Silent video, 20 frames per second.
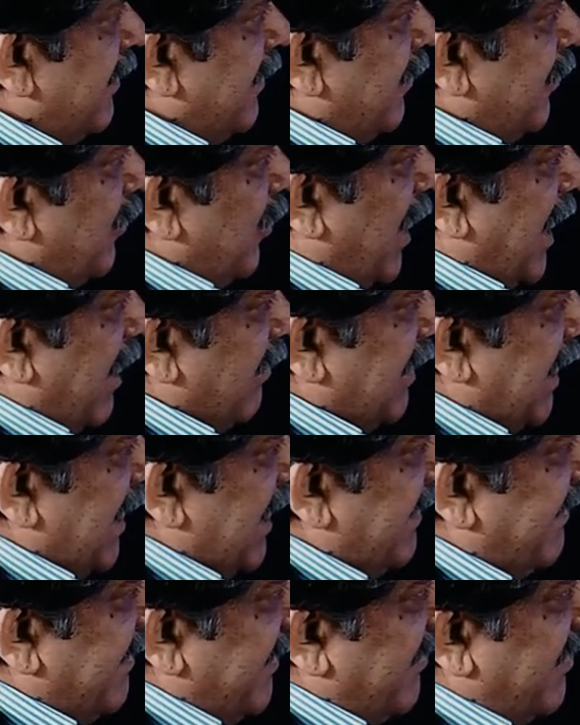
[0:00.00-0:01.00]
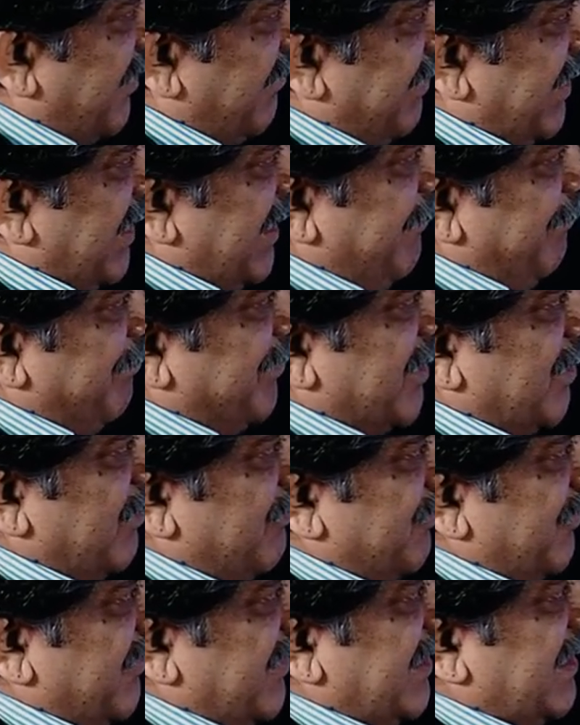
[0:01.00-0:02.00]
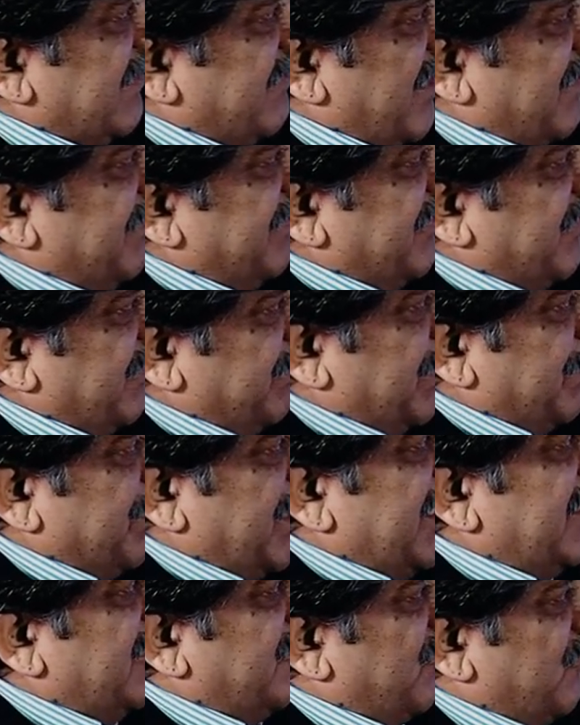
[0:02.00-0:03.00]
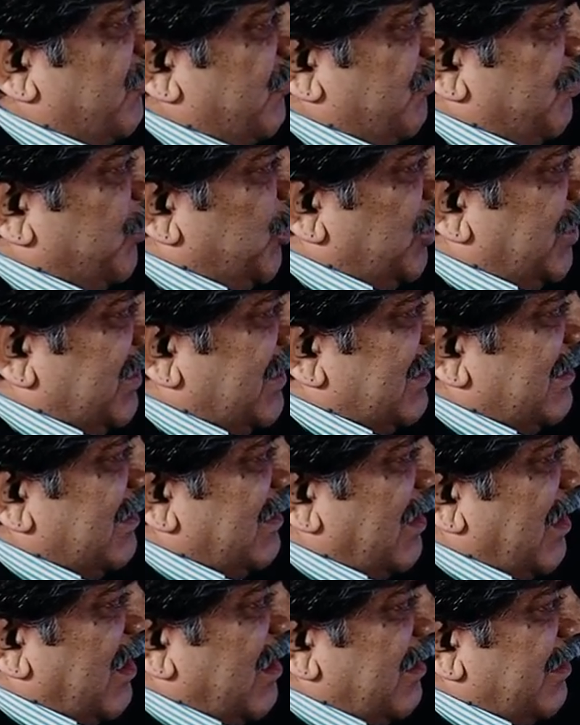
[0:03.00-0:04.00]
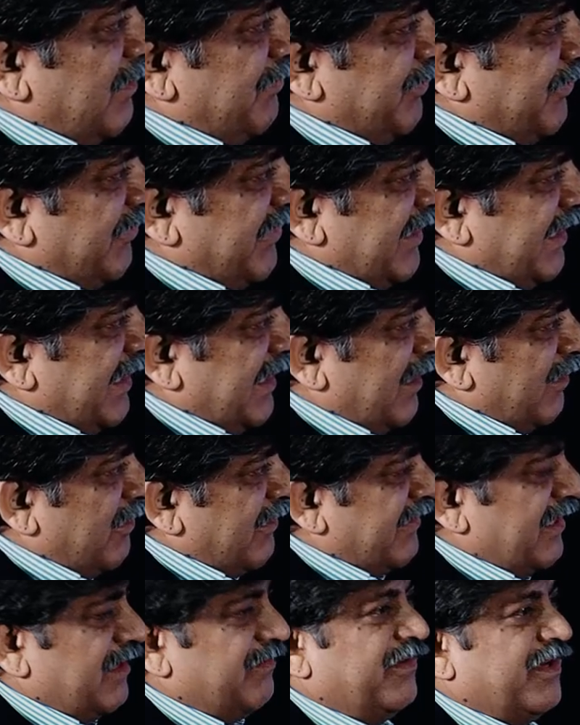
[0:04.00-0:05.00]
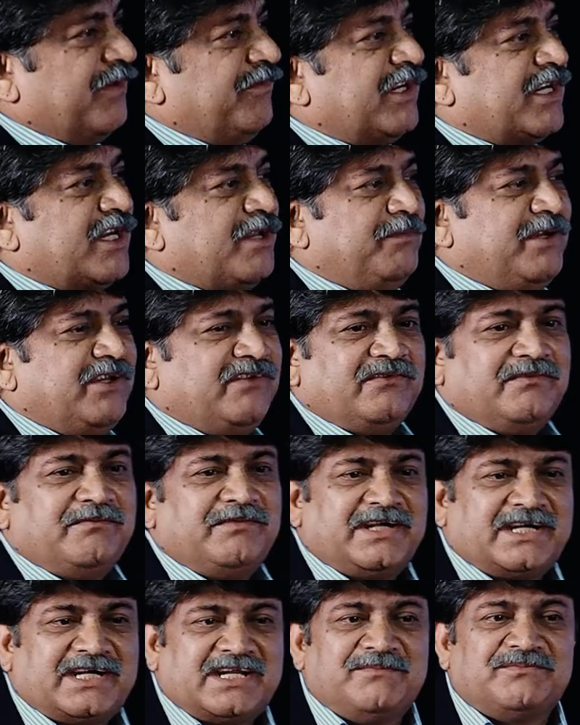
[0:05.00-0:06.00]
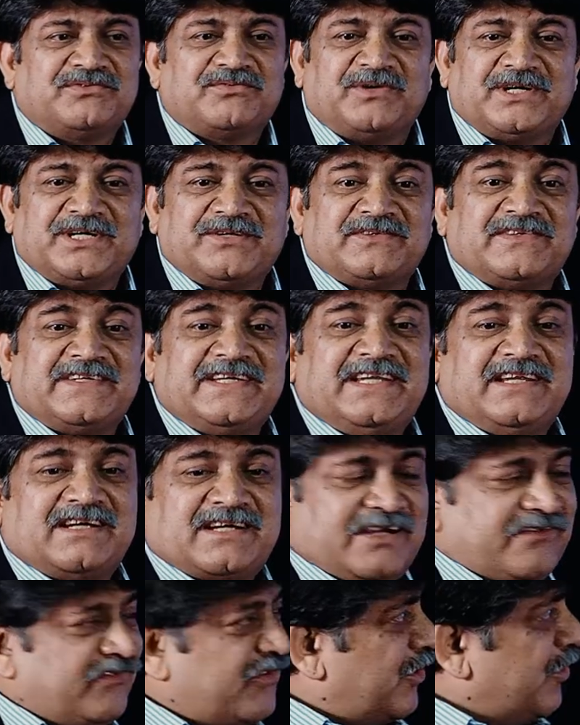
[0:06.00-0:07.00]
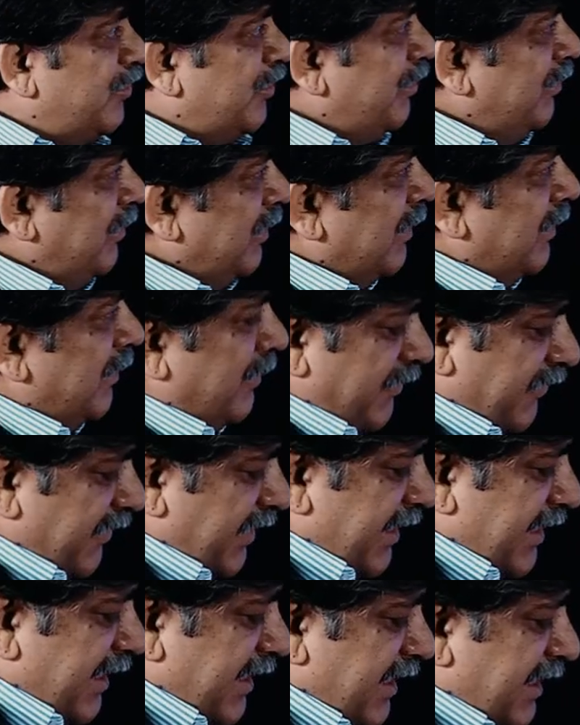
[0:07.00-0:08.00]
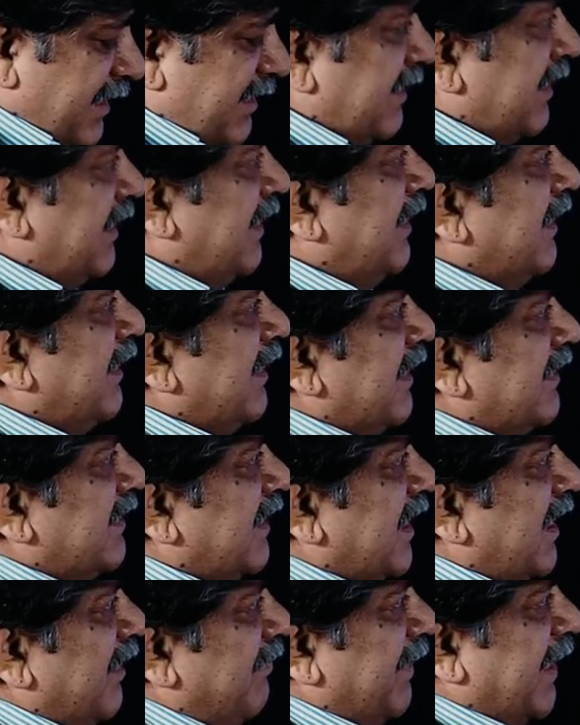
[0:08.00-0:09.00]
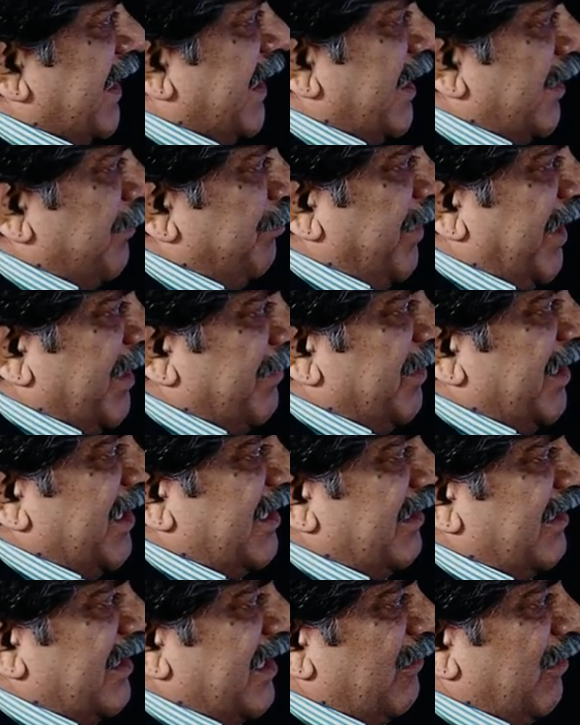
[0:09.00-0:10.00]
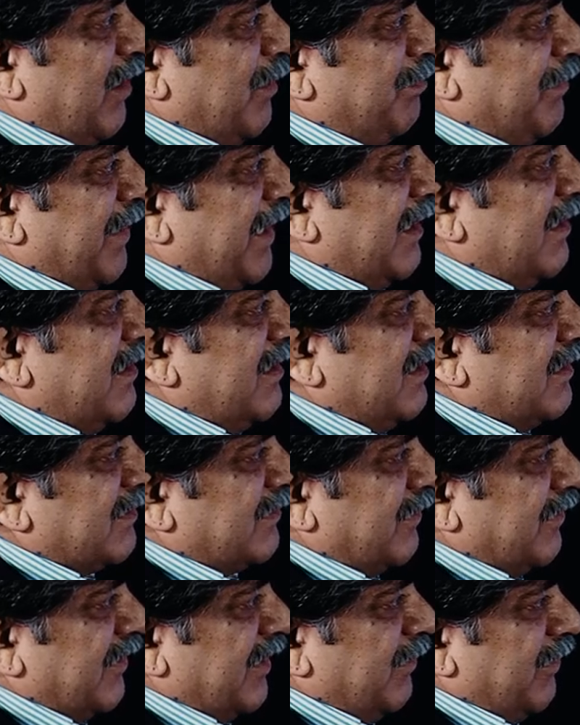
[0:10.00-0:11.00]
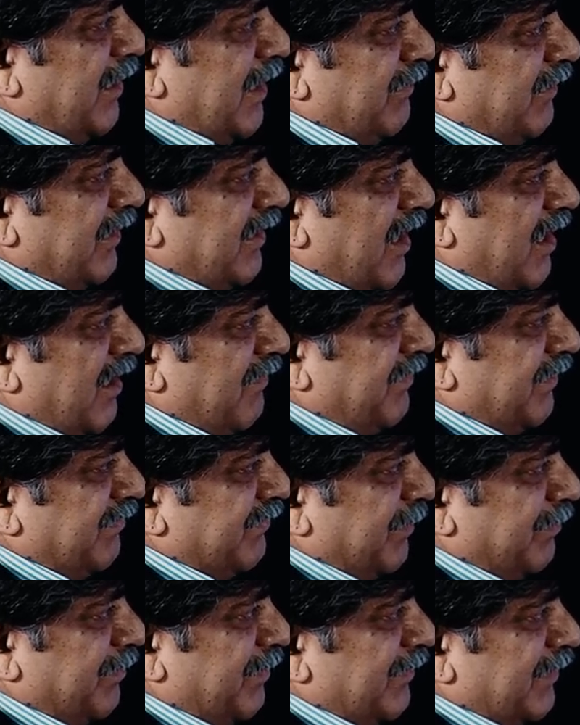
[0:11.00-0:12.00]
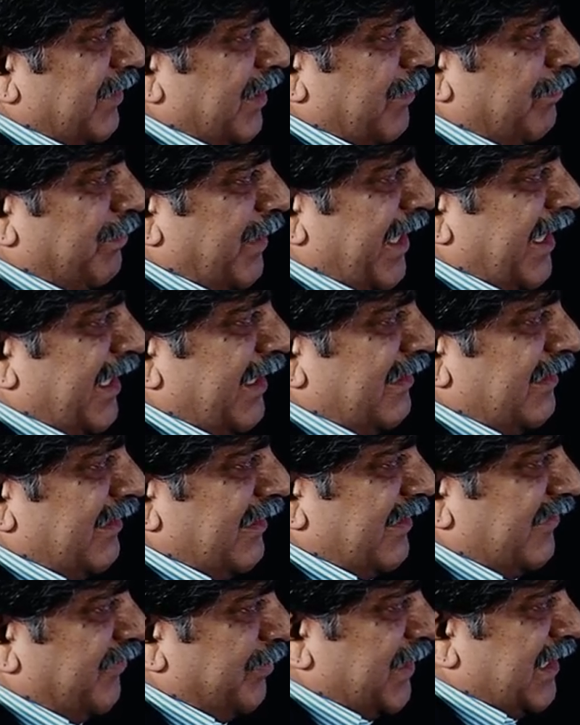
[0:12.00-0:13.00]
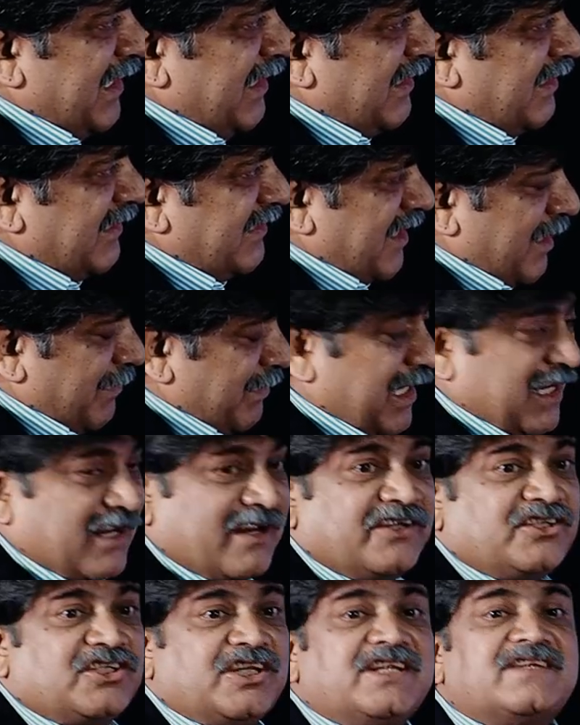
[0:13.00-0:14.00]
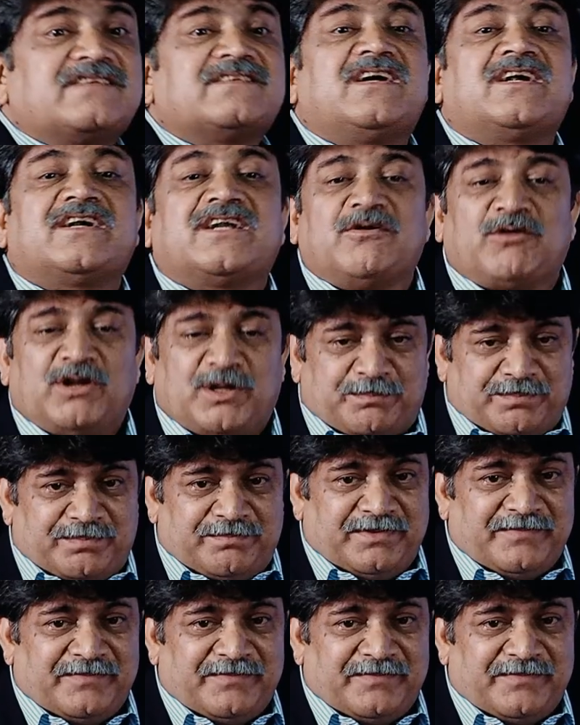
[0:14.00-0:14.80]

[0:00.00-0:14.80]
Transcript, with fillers: you have the lissencephaly, if you see the surface of the brain is so smooth or if you see the endosulfan victims, victims what you see in the Kasargodu, you see that there is a, a significant impairment in the development so you have the off of the, the brain, especially the cerebellar region is not developed.